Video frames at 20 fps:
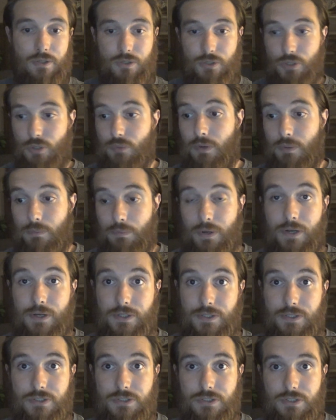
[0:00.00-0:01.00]
you know, my
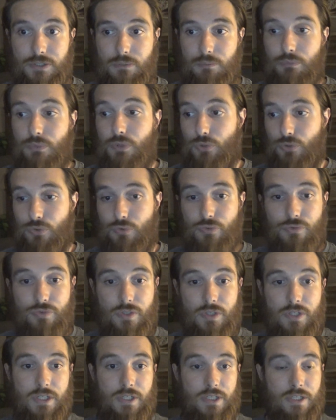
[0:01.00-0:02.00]
parents move
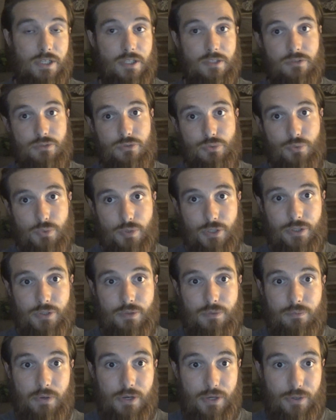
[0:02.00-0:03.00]
into
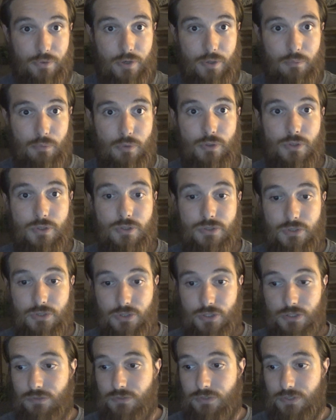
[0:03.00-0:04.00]
where my grandma used to
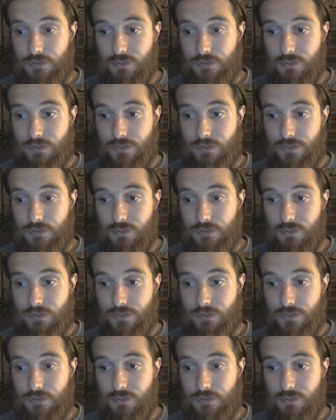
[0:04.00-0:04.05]
live,